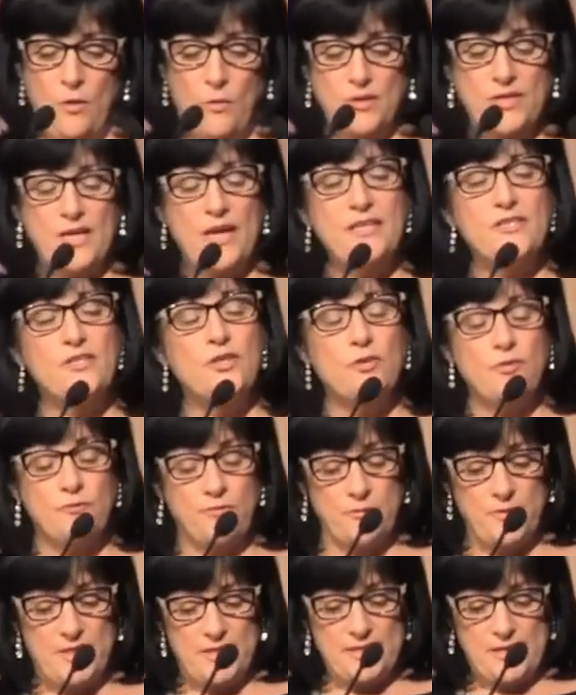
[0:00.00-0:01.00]
What I took
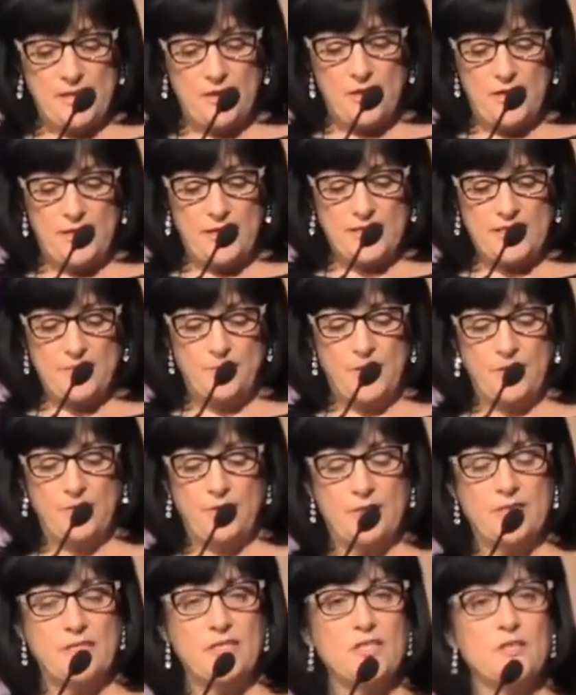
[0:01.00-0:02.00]
from these early
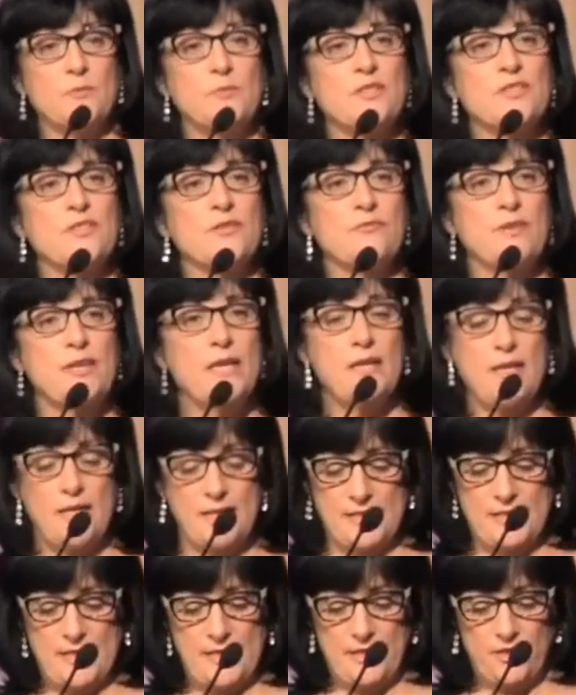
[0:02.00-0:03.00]
experiences was the
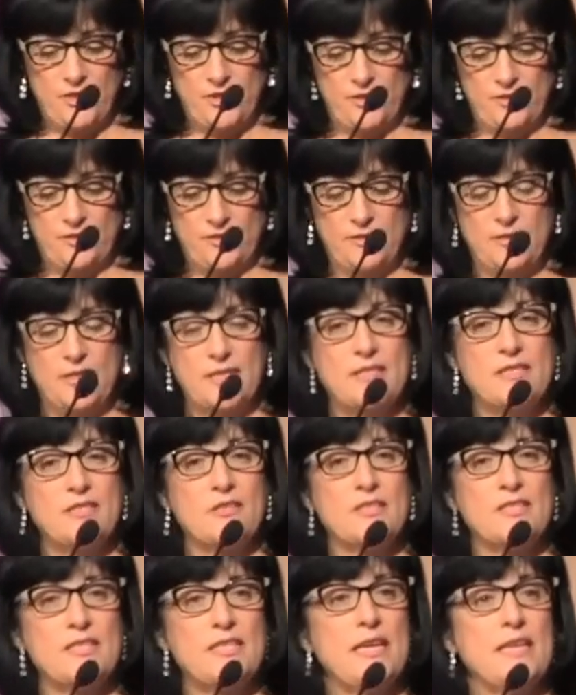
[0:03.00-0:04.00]
realization that
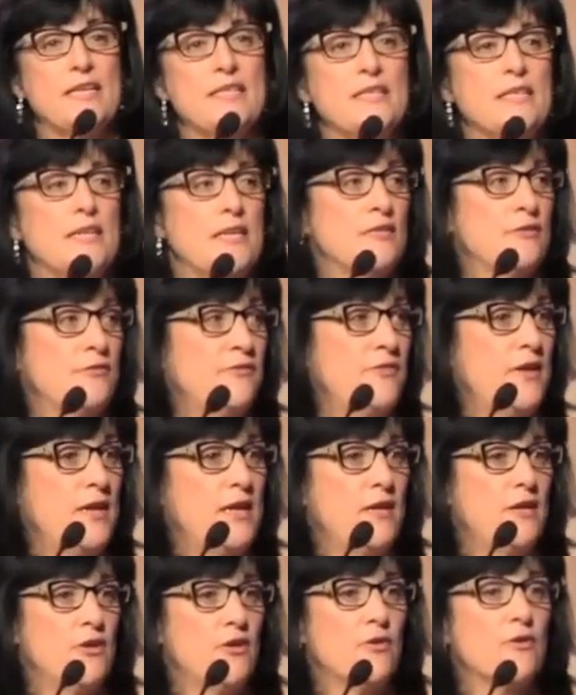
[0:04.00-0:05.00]
success and
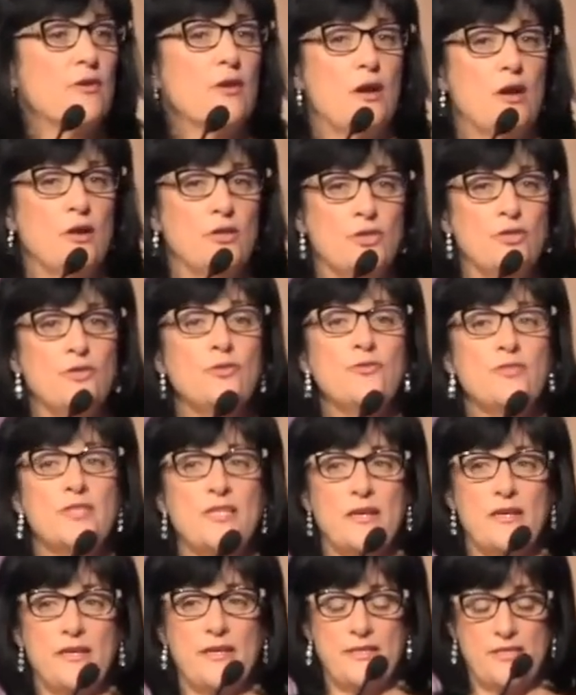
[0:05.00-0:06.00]
failure are two
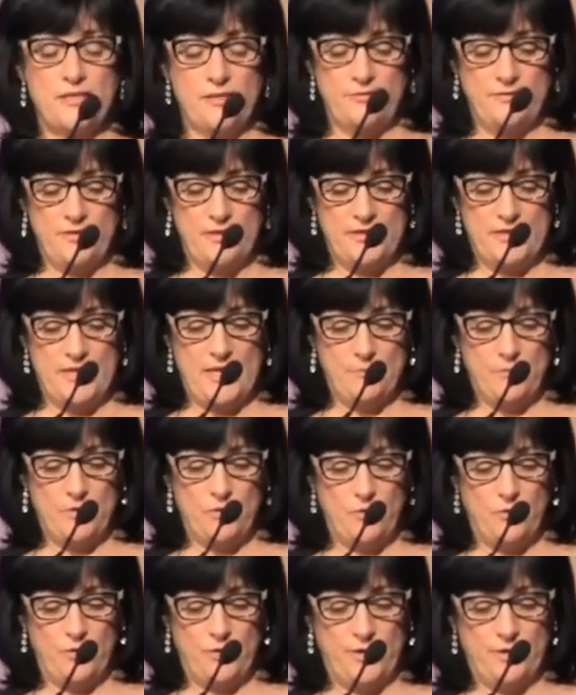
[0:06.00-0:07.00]
sides of the same
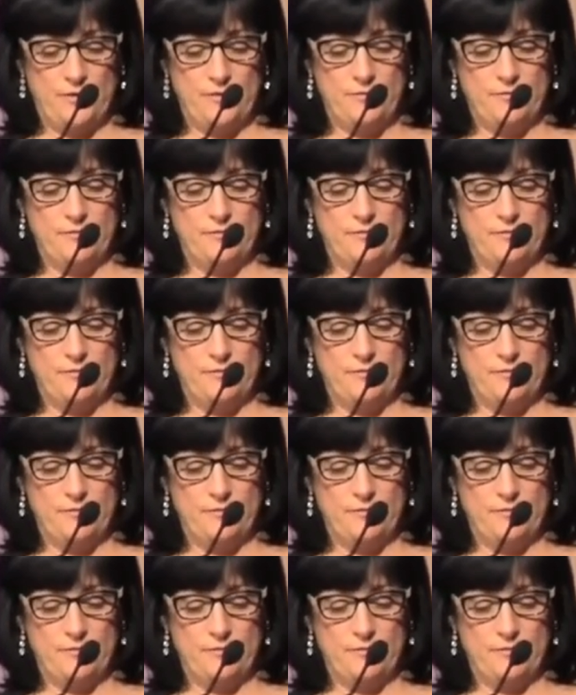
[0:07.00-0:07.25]
coin.